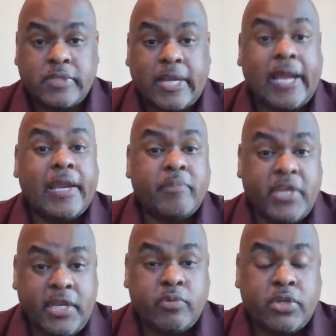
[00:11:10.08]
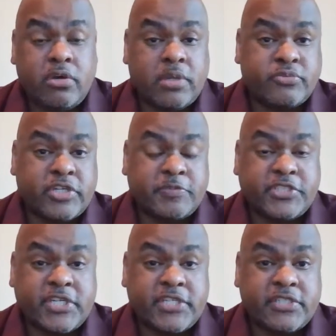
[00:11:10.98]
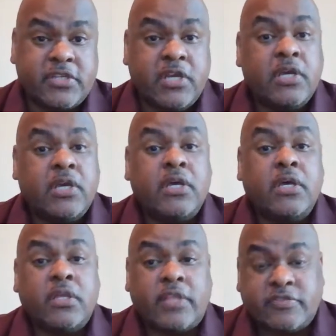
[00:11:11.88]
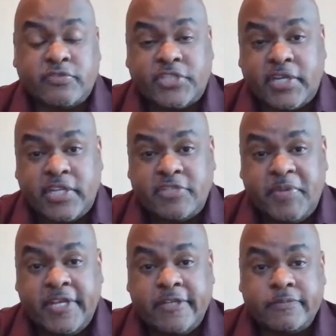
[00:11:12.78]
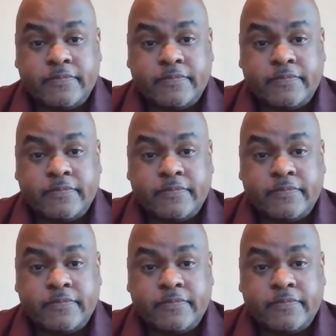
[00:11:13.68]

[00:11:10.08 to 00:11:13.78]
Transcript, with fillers: Hi, I'm Kenny with Load Up Transportation. Thanks for taking this meeting.